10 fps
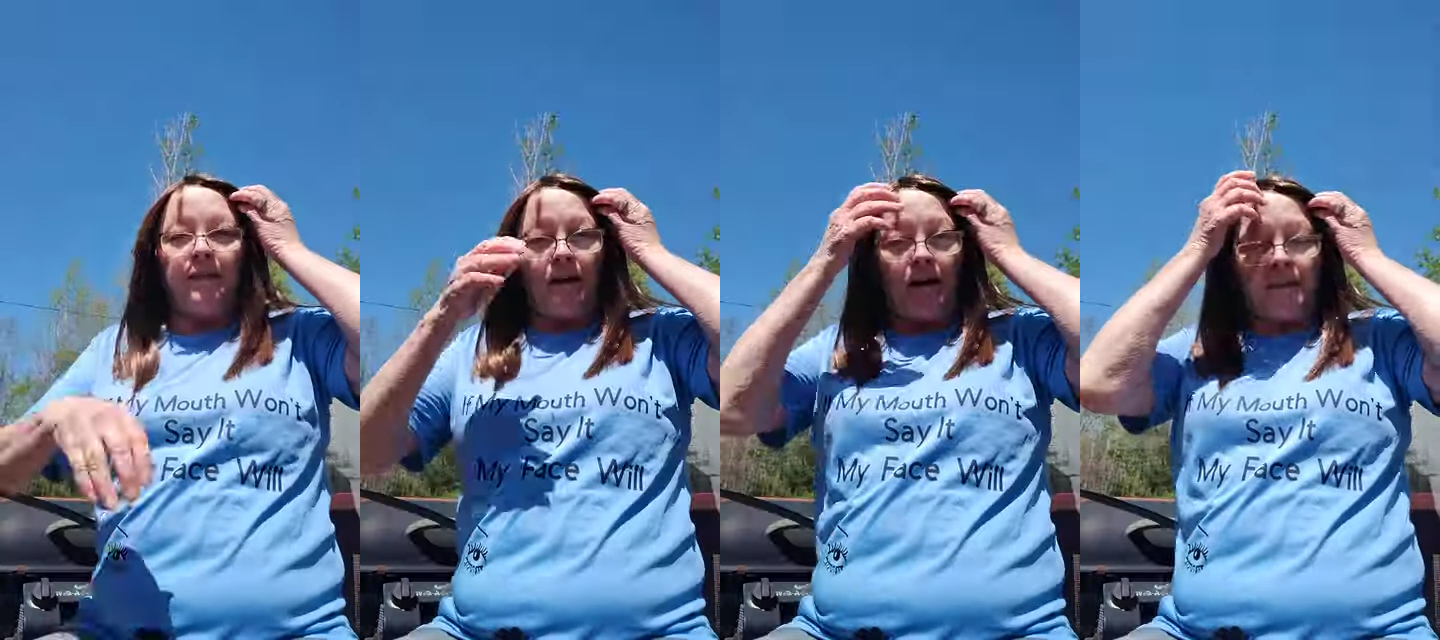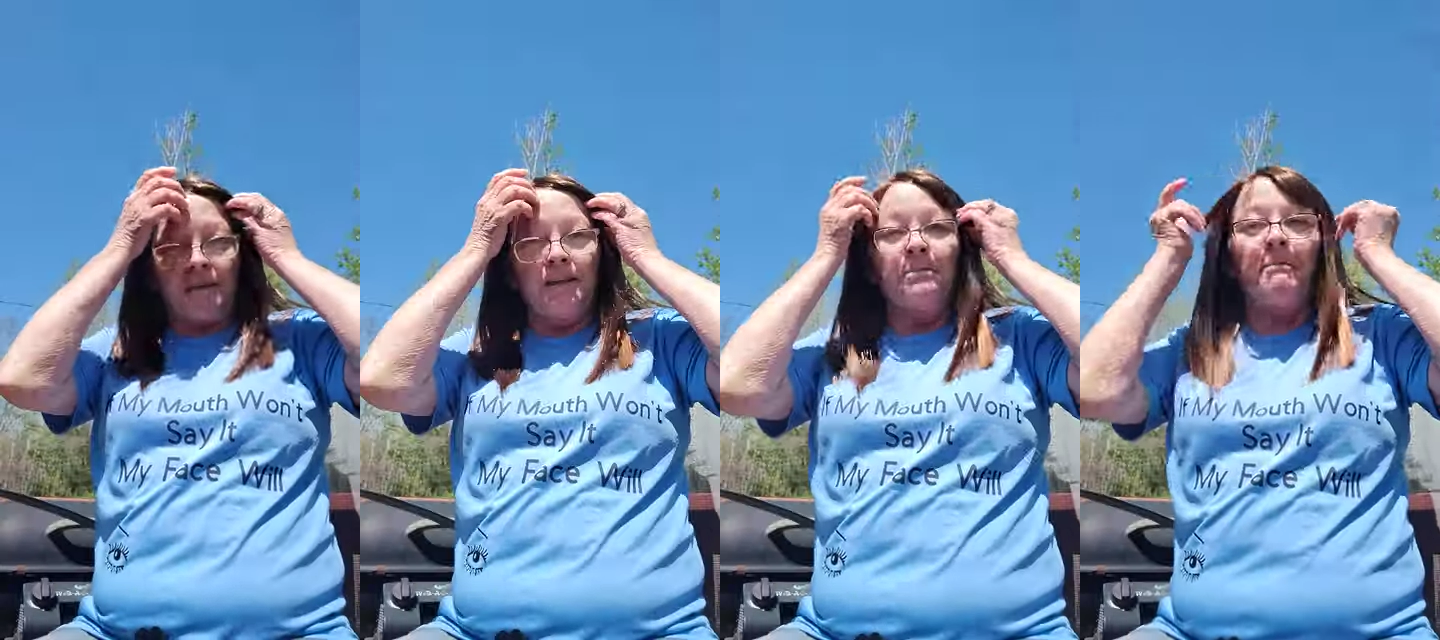over there
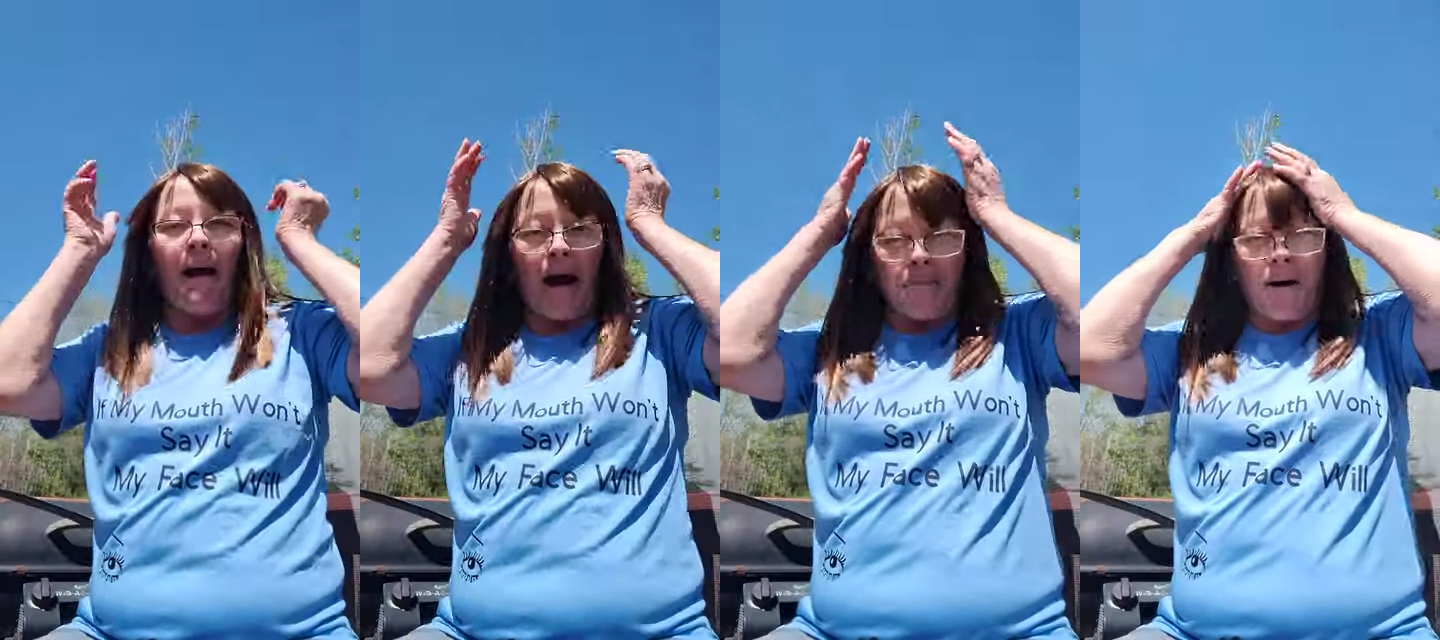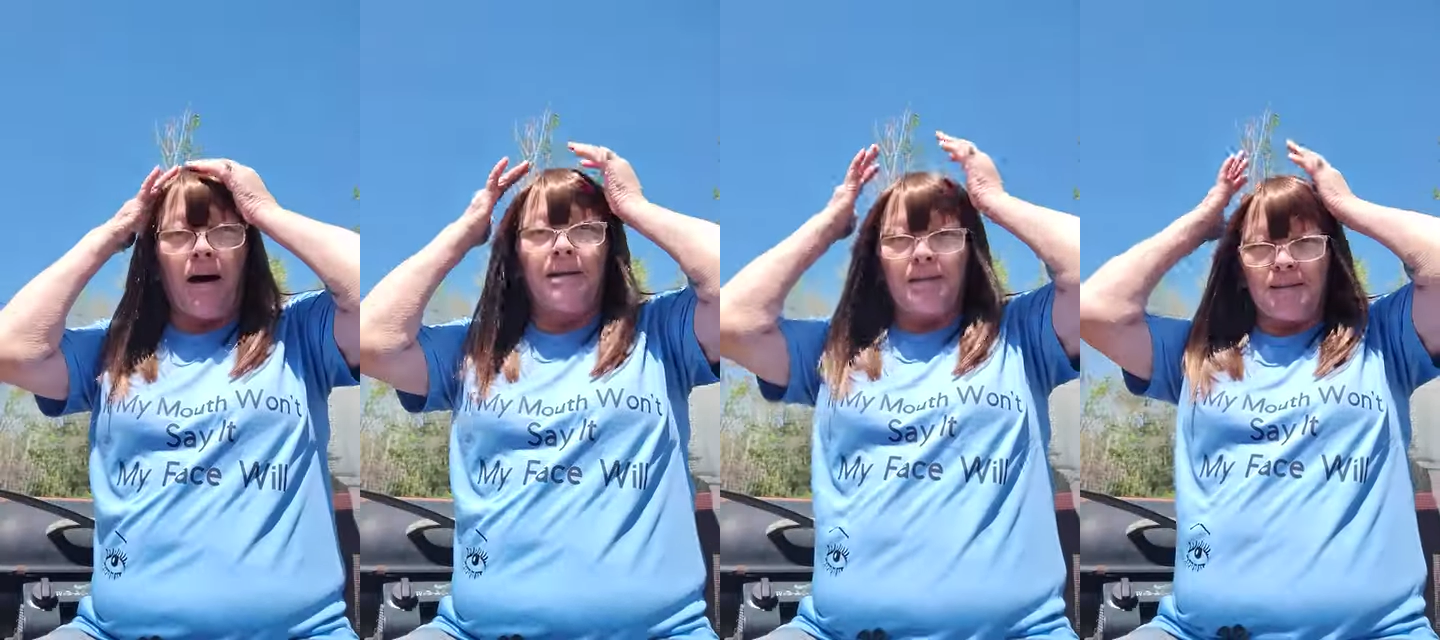took my
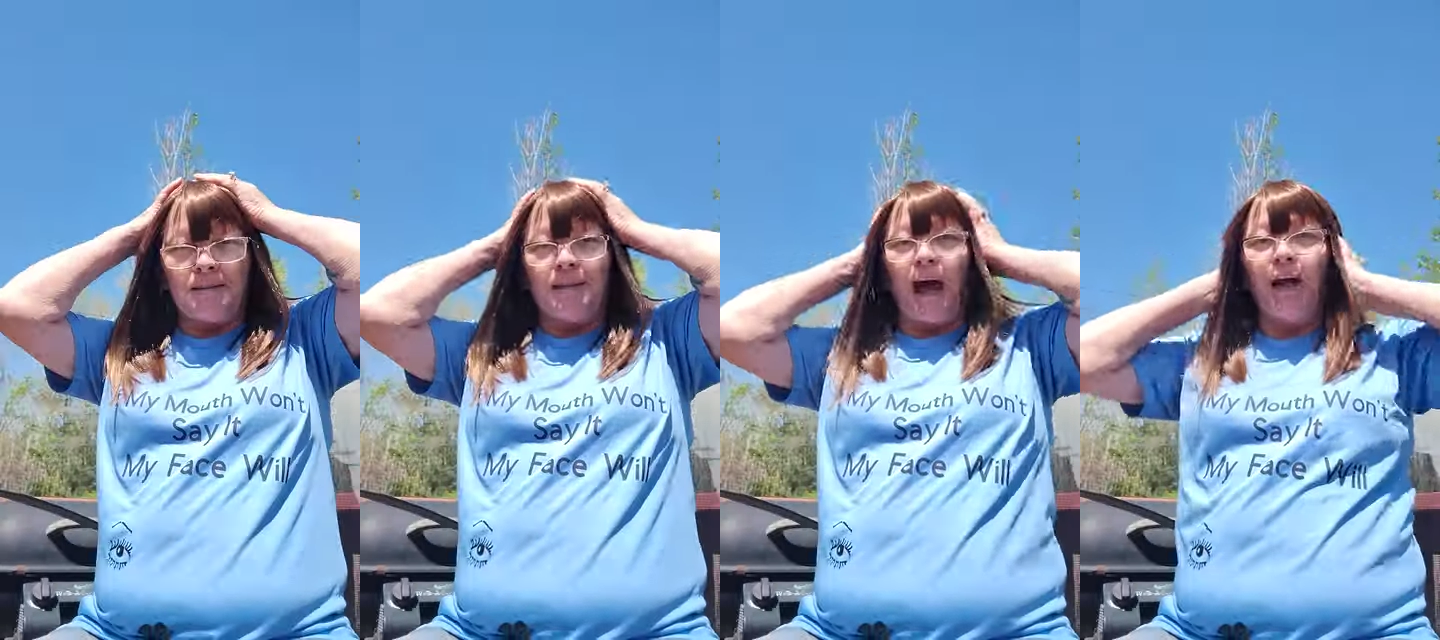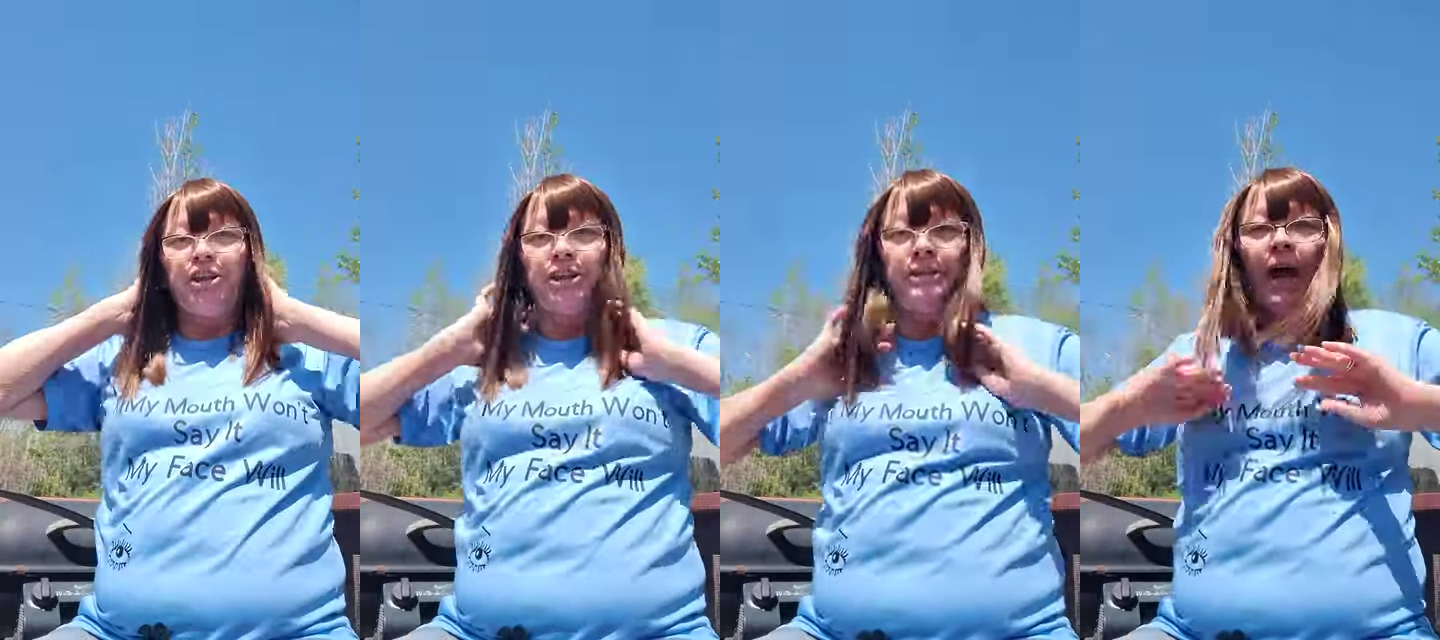
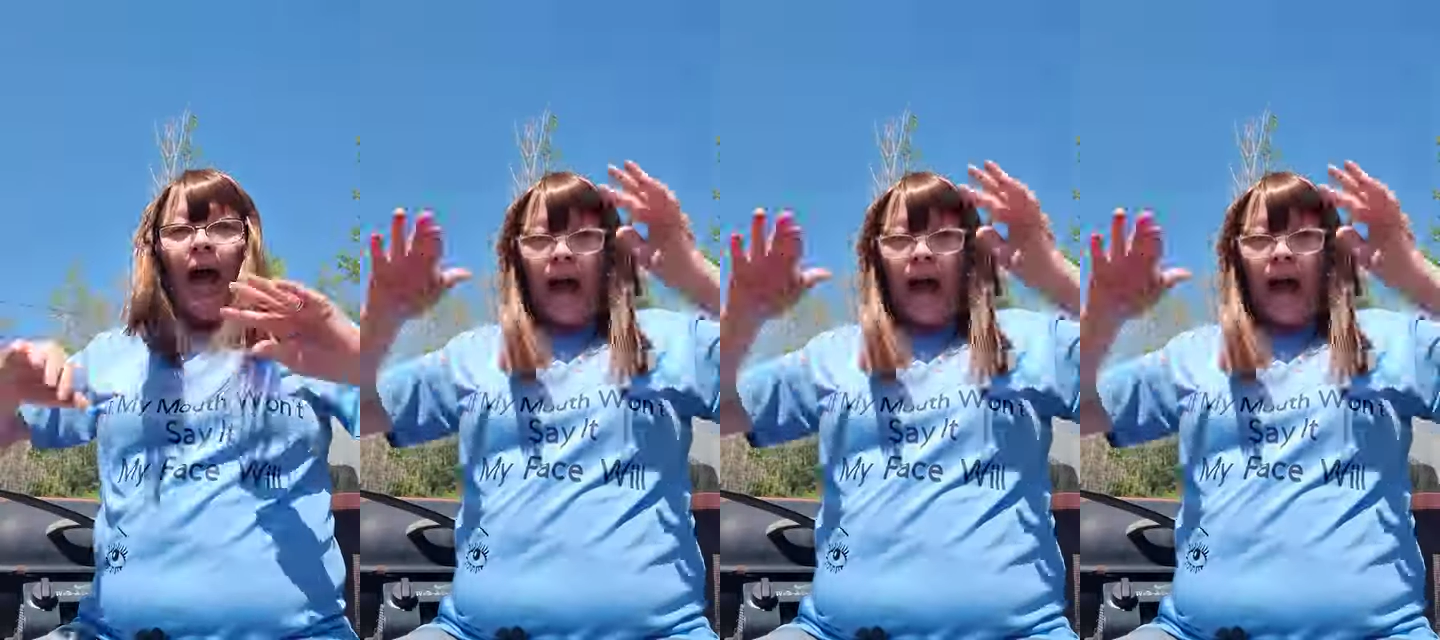monetization,